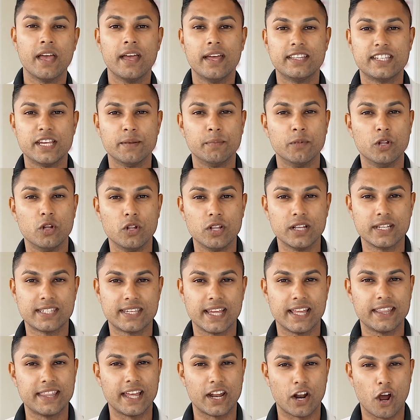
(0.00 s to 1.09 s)
Tim Lawless
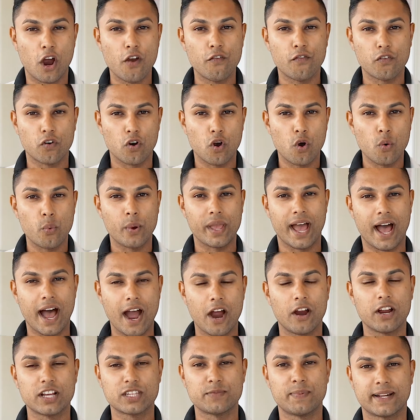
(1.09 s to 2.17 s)
said that overall we
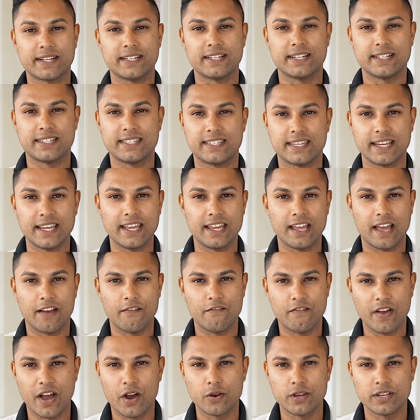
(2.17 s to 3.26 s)
are expected to see
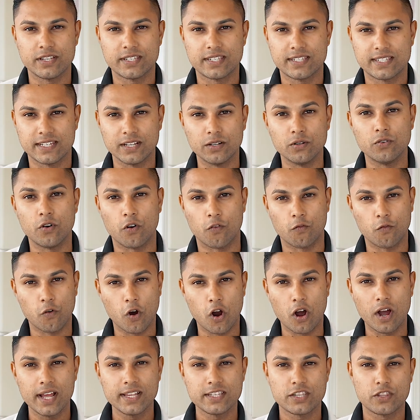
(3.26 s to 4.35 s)
values still
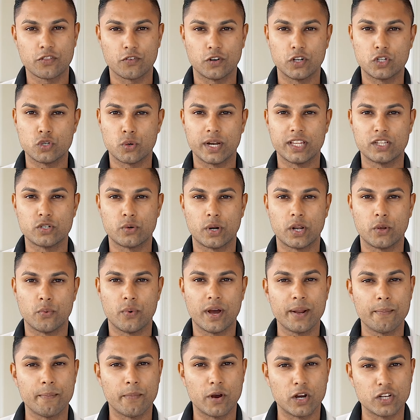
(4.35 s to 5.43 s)
rise through
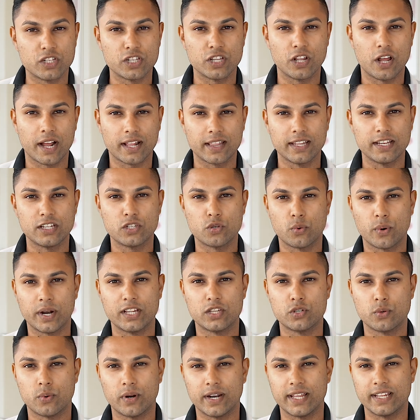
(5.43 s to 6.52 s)
2021 and most likely
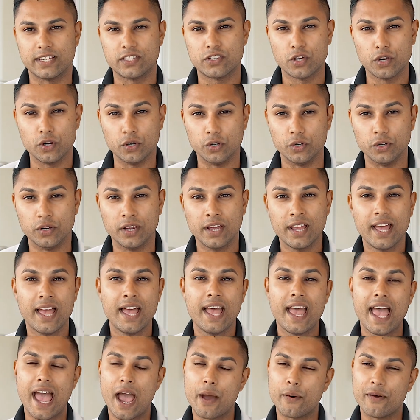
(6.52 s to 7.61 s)
2022.
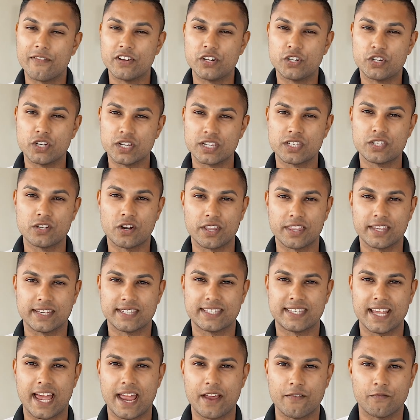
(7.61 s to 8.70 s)
However, just not at the
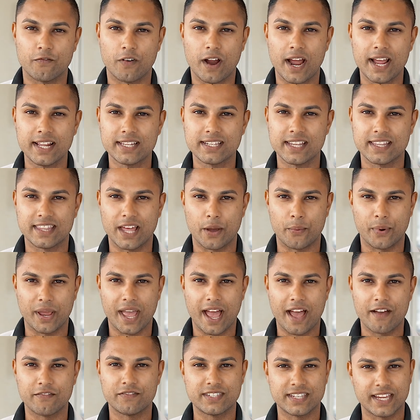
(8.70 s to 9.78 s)
same rate that we
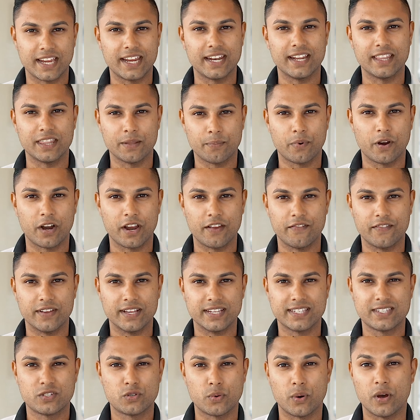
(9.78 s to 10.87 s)
have seen in the
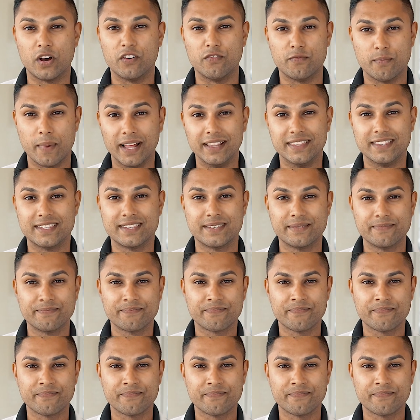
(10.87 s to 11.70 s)
previous 12 months.